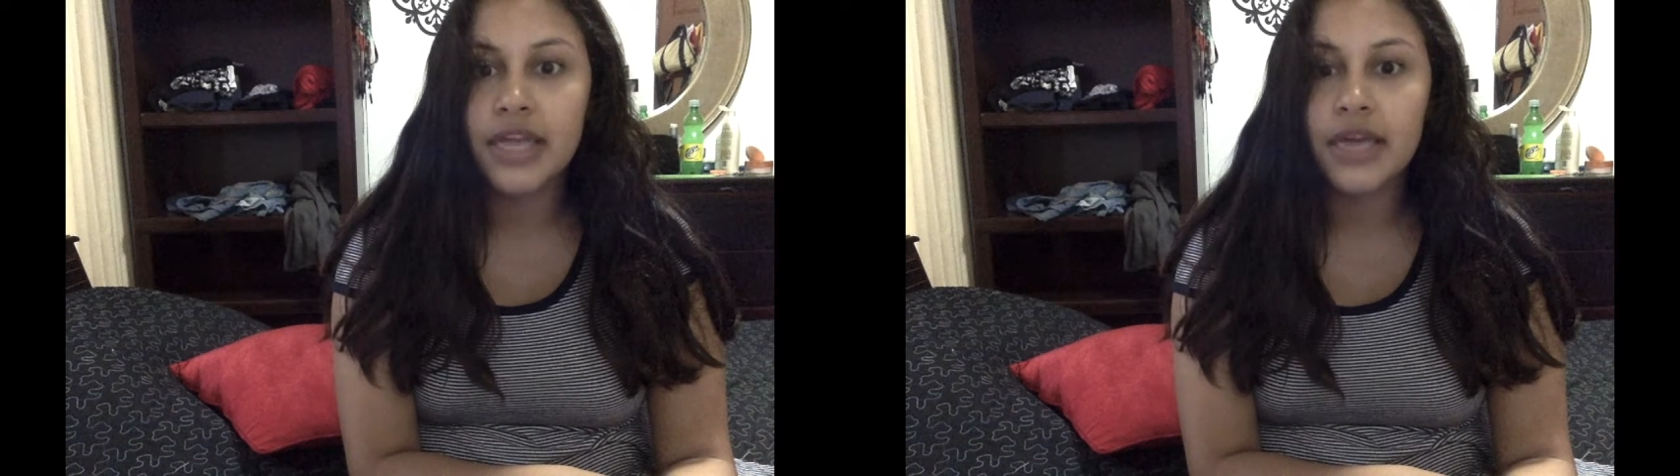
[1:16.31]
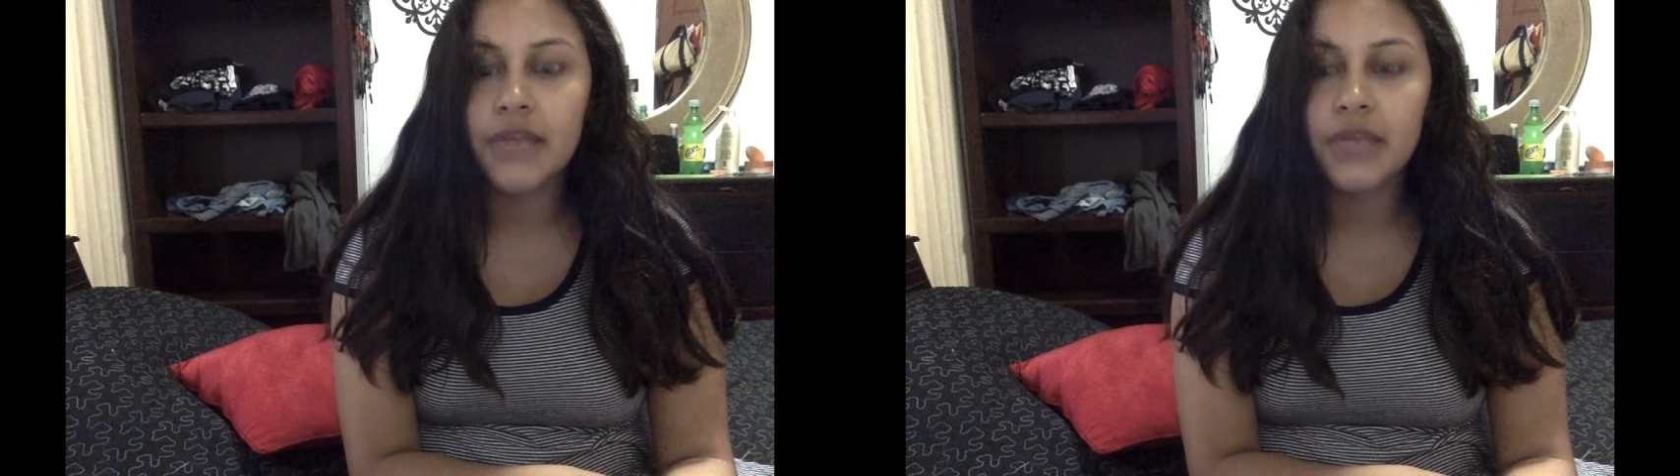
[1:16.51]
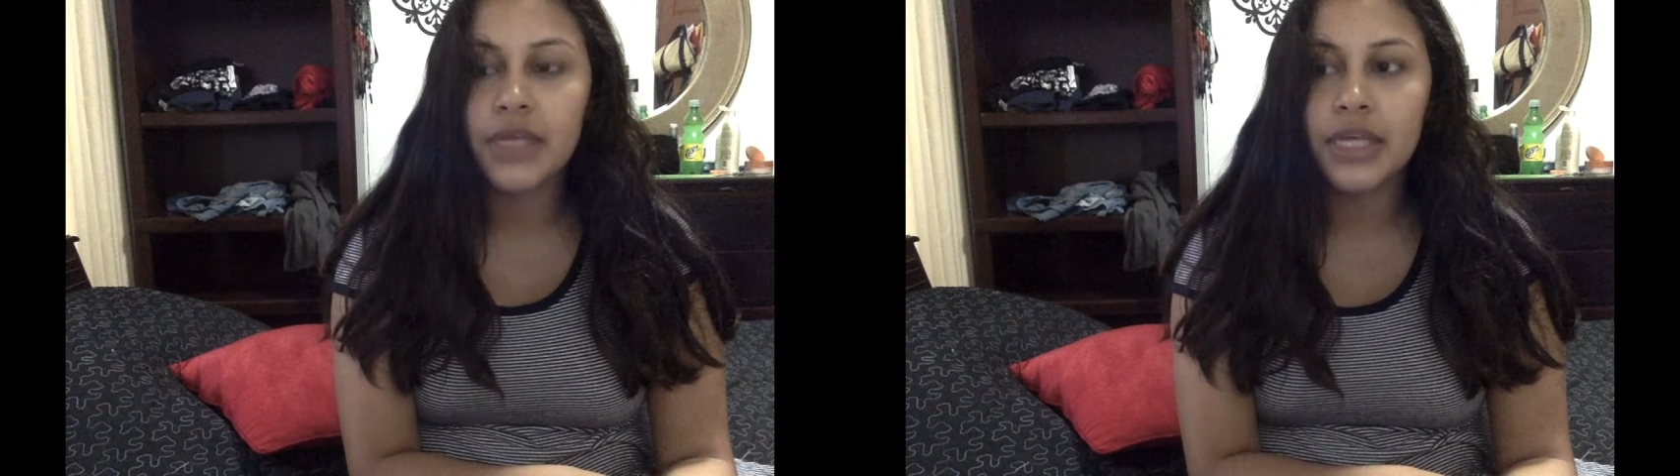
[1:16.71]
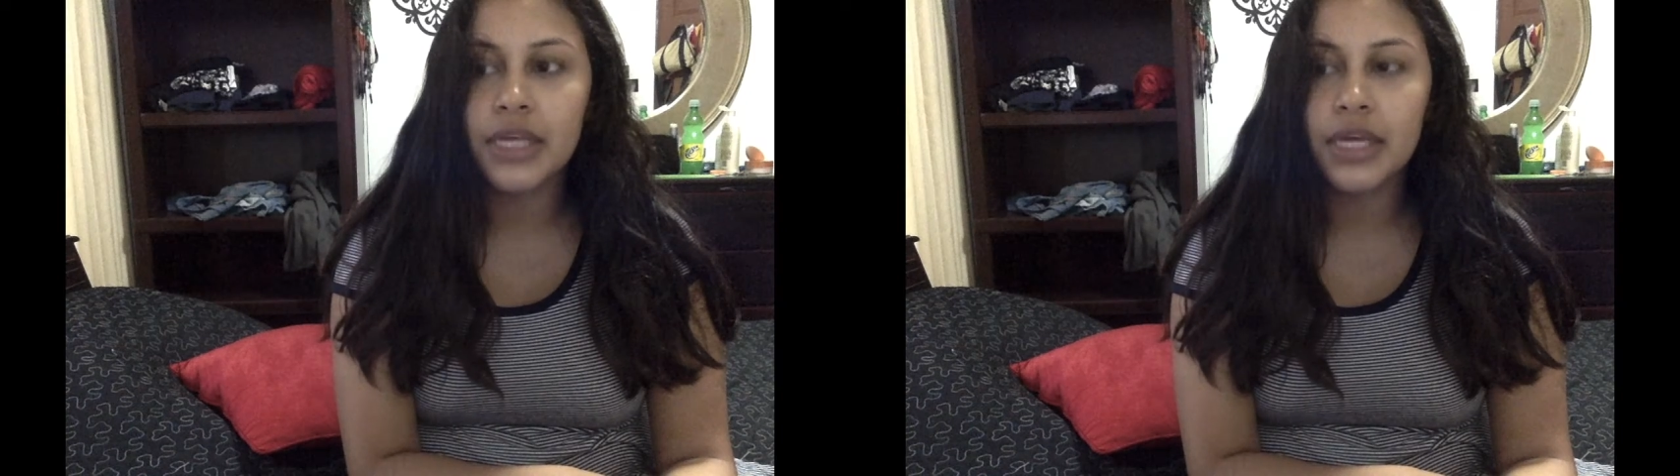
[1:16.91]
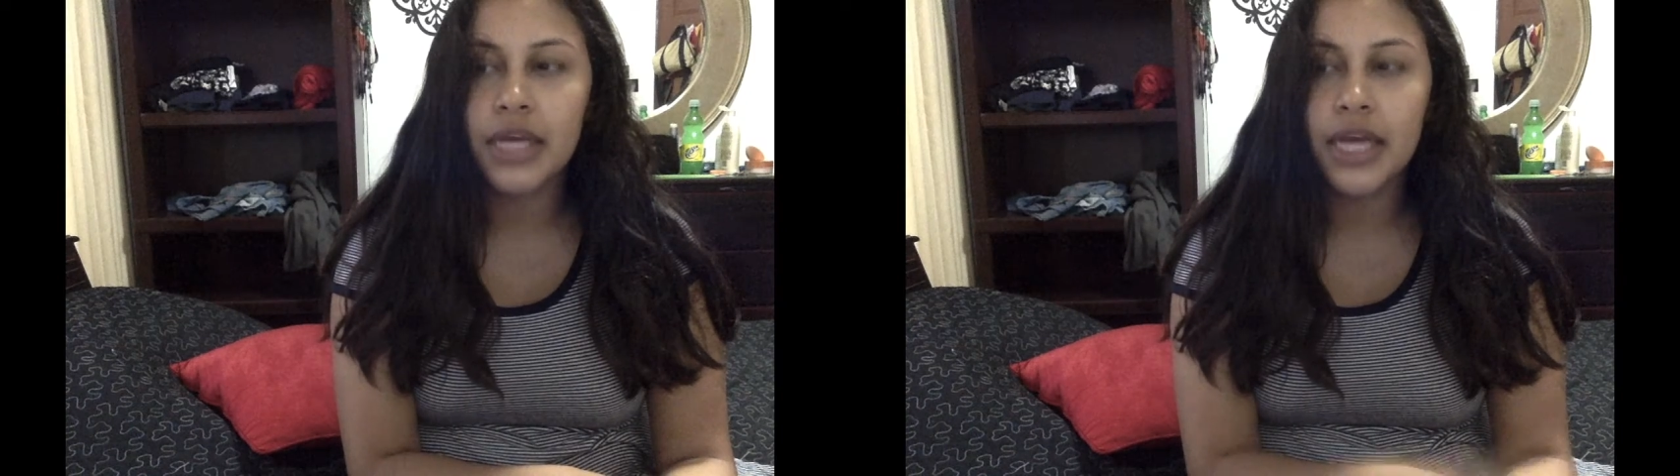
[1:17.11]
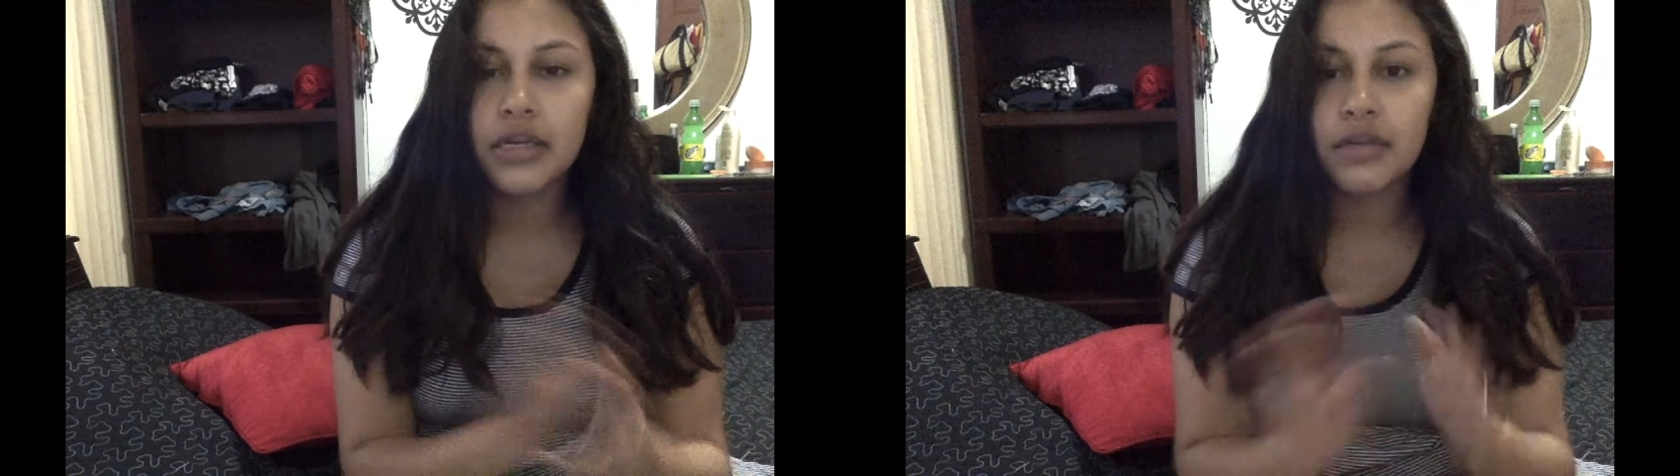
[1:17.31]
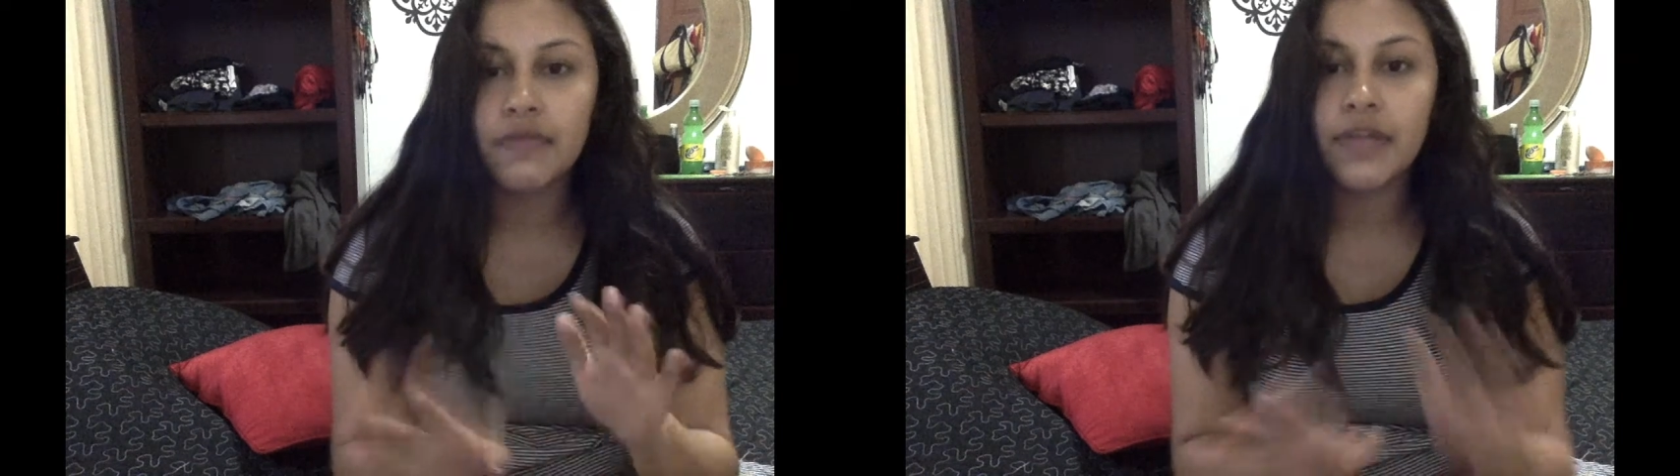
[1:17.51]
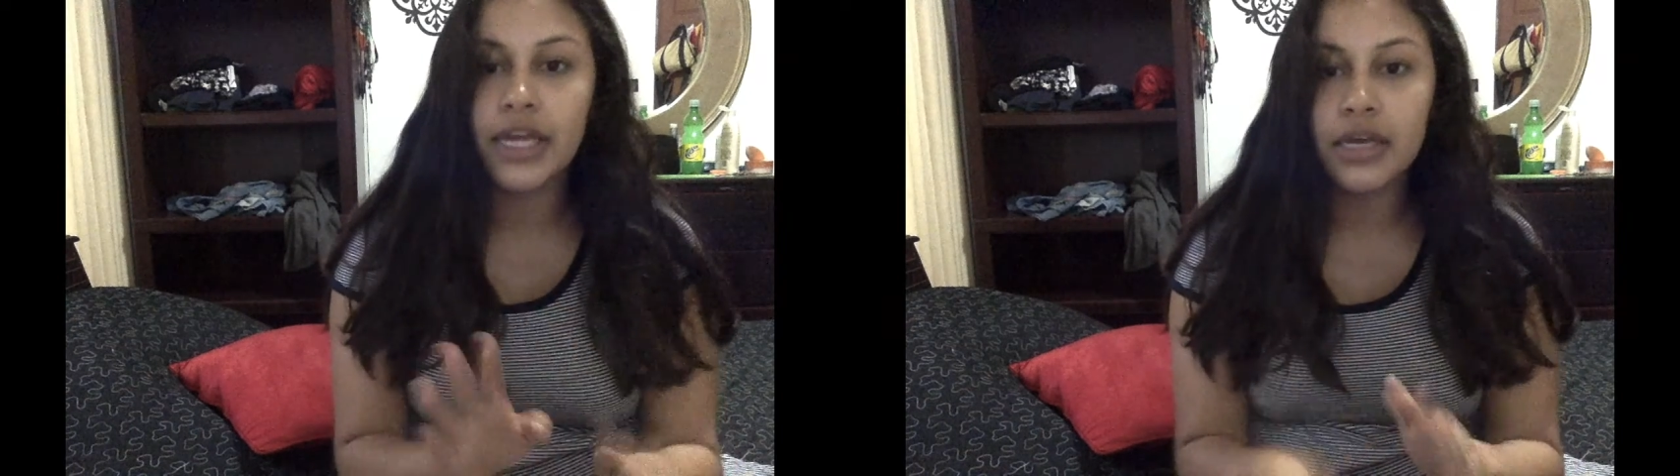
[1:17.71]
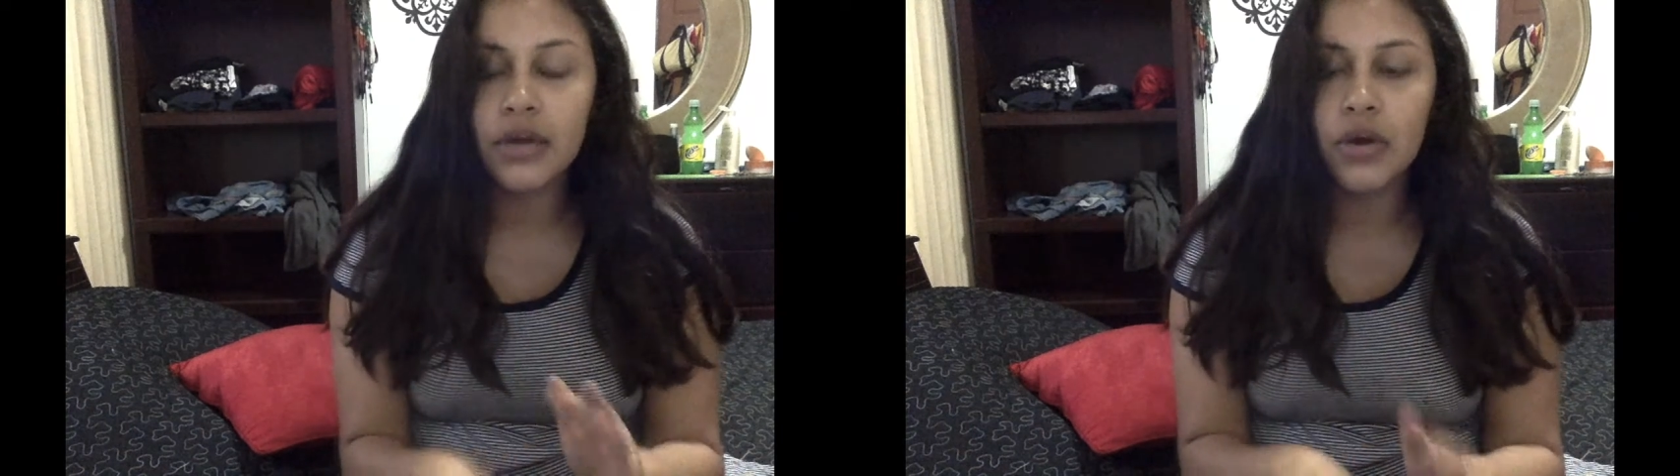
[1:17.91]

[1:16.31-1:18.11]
that we kind of like